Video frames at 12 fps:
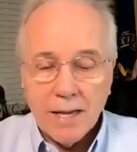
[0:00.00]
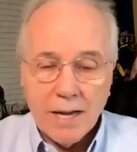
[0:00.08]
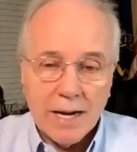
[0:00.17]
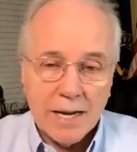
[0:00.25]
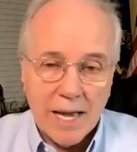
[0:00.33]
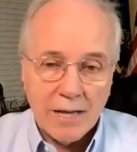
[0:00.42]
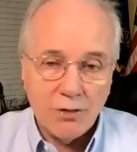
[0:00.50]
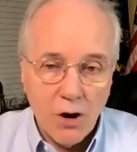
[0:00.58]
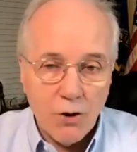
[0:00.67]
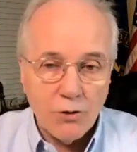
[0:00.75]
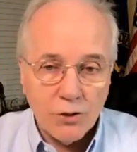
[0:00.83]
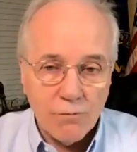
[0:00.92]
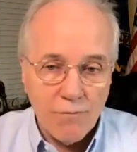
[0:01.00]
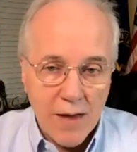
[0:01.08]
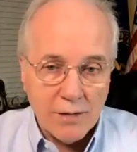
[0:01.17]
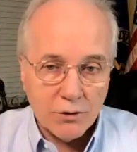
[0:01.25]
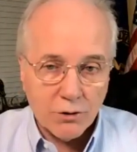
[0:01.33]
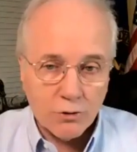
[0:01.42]
Uh, and those
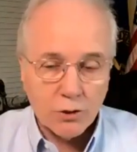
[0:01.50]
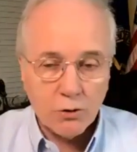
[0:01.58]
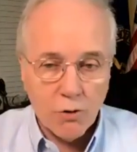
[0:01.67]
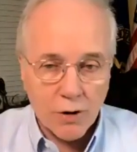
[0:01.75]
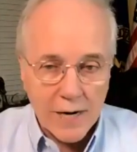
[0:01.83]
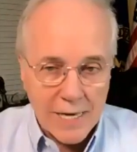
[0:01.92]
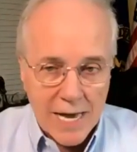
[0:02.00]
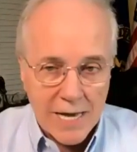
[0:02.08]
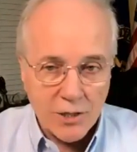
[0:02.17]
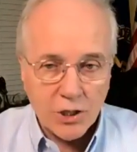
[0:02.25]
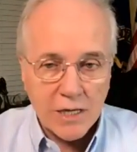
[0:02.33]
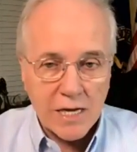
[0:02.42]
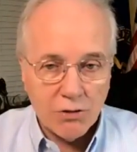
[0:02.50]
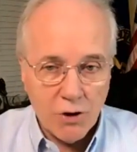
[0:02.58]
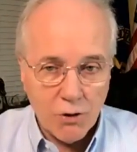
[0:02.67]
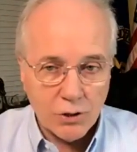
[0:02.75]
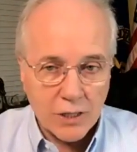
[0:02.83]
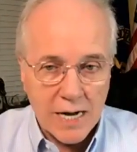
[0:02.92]
vendors who are engaging in
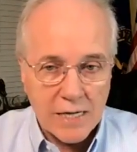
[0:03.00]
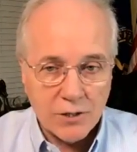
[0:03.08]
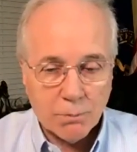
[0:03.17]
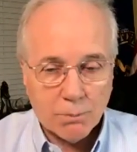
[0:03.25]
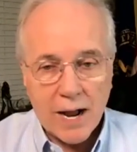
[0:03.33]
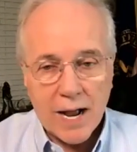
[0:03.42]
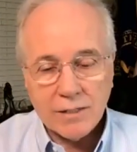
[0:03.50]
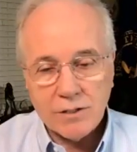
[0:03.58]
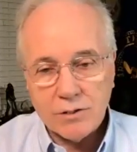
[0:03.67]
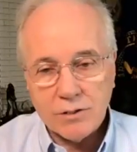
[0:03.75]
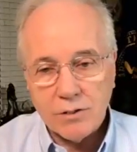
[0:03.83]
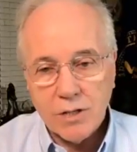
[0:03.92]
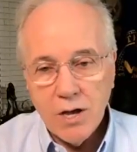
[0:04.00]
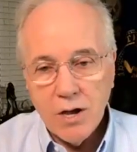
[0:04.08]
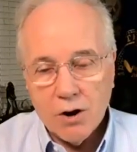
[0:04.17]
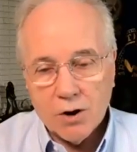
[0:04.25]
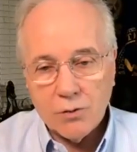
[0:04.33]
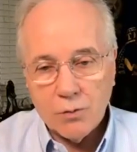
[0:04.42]
those kinds of practices
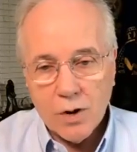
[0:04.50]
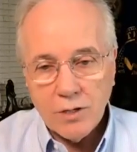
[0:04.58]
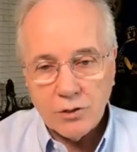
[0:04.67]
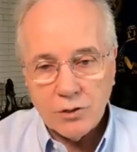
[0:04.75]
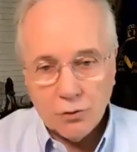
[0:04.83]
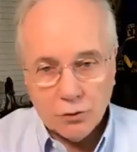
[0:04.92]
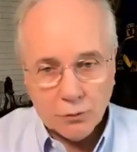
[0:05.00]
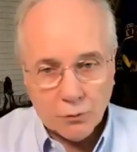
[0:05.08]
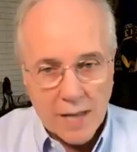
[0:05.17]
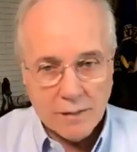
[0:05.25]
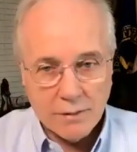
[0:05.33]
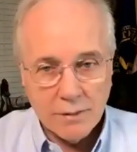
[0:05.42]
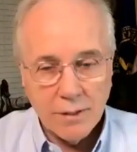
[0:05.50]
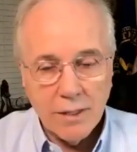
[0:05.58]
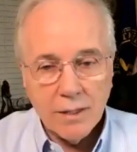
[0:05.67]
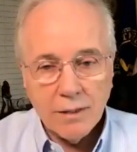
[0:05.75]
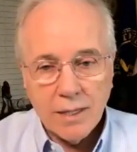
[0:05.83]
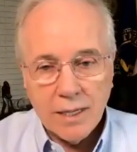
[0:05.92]
are the ones who threaten
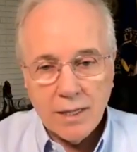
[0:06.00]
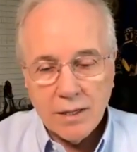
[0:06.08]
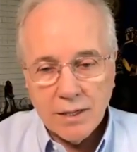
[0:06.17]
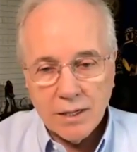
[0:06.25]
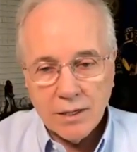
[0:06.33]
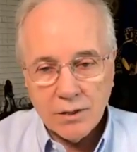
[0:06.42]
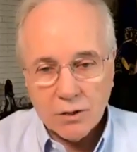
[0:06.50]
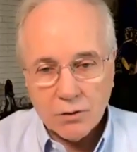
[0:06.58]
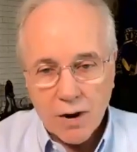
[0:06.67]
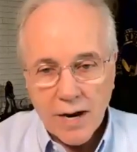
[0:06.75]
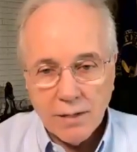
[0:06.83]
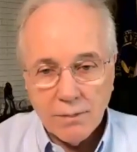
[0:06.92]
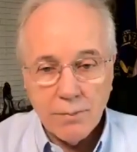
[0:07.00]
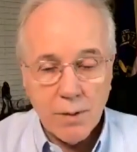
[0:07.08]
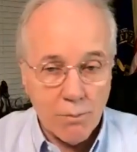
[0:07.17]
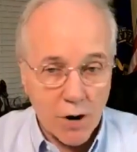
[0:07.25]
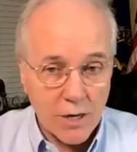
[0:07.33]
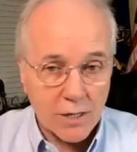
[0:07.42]
the, the, the Kratom
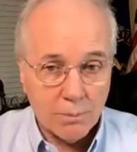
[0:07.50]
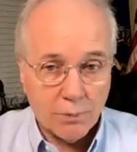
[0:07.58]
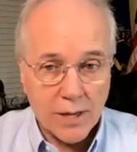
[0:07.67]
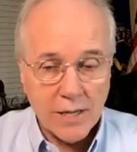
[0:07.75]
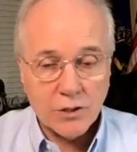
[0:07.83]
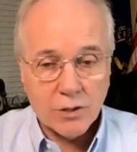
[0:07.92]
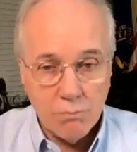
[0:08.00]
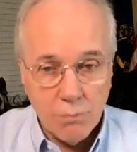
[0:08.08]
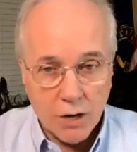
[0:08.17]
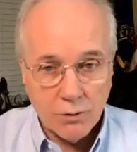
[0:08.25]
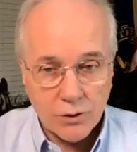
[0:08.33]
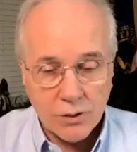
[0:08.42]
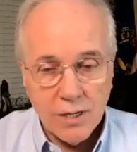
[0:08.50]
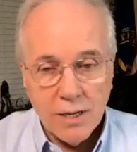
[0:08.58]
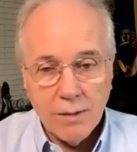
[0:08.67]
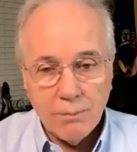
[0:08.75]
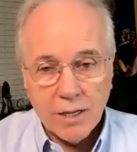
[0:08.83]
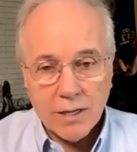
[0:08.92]
marketplace the most,
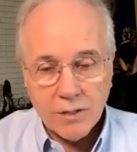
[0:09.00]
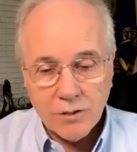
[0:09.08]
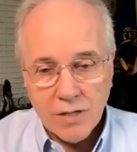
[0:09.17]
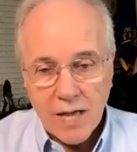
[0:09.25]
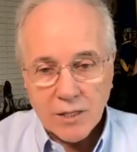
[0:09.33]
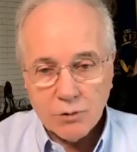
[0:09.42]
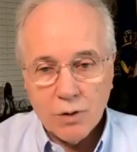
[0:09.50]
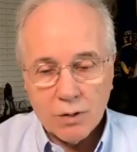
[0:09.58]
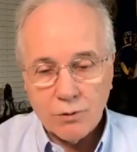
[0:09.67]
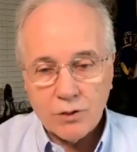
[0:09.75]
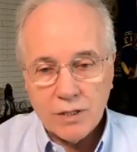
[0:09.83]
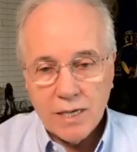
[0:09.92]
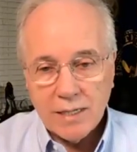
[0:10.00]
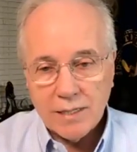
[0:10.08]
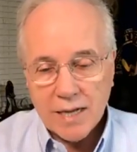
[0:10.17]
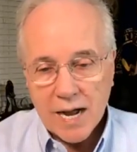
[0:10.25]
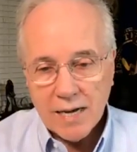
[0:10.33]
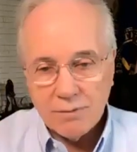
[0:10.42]
because that's where we're seeing the
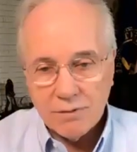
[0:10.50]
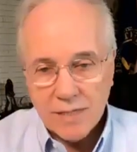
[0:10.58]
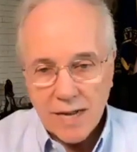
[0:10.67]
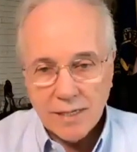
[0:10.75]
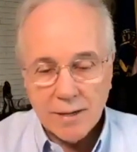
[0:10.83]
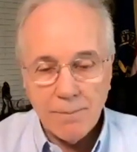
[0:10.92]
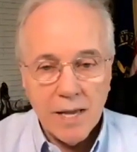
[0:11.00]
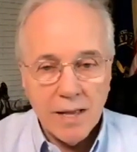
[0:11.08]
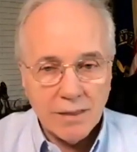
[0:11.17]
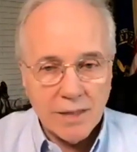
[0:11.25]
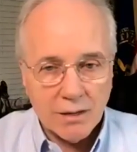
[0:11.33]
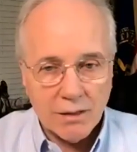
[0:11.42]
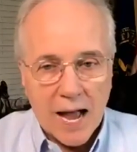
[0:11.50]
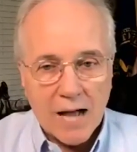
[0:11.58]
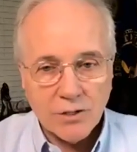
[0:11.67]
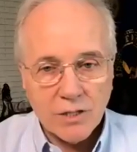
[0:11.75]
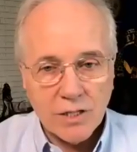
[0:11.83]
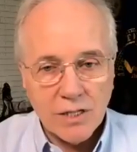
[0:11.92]
kind of data that
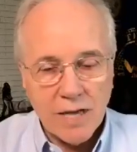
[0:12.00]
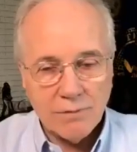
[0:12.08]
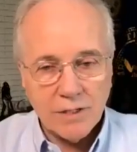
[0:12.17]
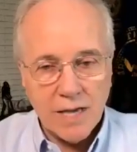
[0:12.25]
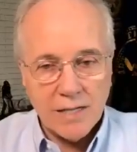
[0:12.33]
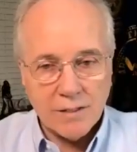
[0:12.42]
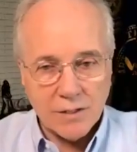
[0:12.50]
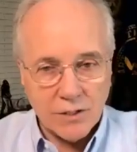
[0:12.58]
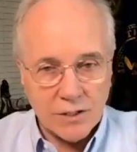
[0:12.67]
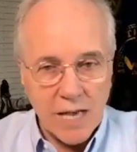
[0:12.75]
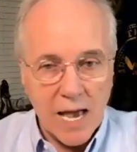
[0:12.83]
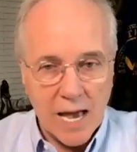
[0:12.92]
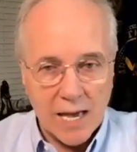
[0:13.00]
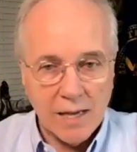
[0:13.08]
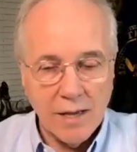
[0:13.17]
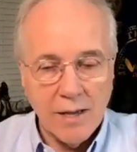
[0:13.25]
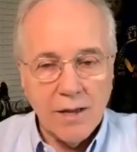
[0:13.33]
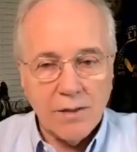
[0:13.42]
allows the FDA to
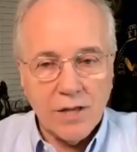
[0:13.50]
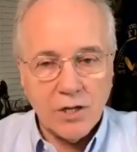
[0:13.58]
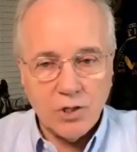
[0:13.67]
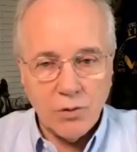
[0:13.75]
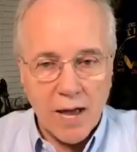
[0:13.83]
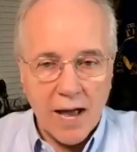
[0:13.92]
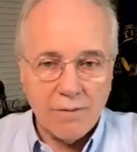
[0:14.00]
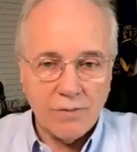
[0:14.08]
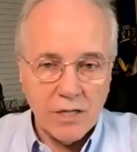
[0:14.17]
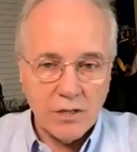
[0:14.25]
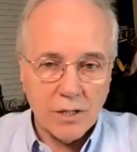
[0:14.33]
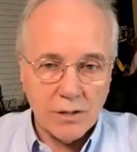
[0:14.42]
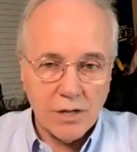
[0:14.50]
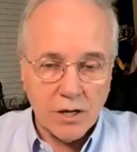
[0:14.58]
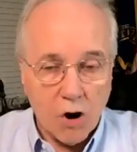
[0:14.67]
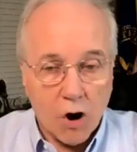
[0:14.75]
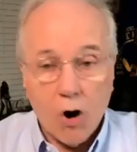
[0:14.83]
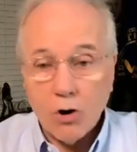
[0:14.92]
say that you have these, that
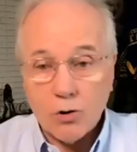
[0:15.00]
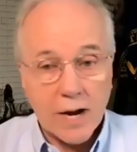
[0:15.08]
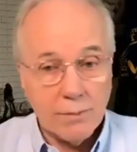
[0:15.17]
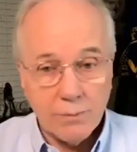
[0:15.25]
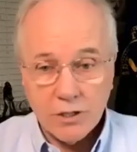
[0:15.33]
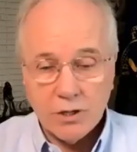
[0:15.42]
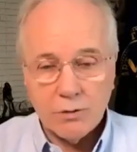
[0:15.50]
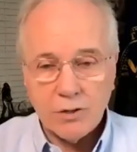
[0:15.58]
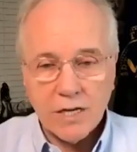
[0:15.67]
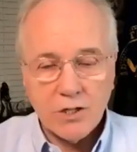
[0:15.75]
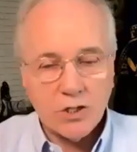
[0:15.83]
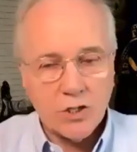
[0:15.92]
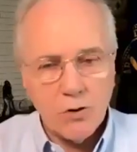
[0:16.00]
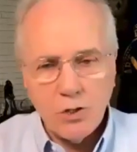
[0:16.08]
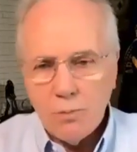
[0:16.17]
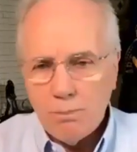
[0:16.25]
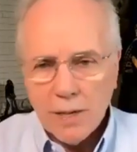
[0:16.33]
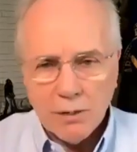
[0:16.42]
all Kratom materials, it's so
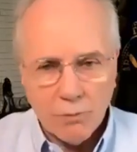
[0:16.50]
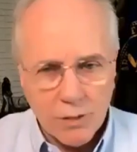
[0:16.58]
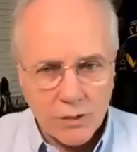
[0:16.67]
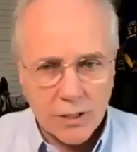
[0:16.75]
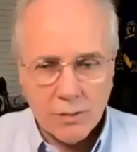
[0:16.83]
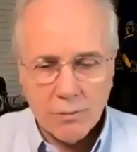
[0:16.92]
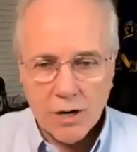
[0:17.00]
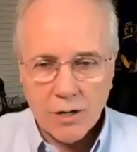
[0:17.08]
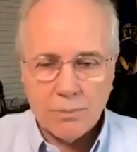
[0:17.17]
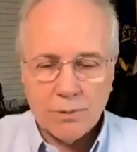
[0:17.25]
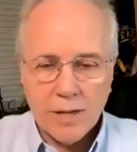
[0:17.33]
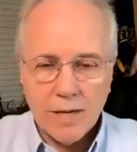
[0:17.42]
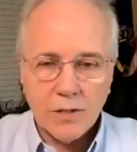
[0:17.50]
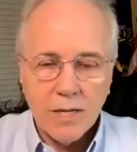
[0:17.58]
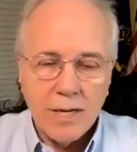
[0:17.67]
ubiquitous in the marketplace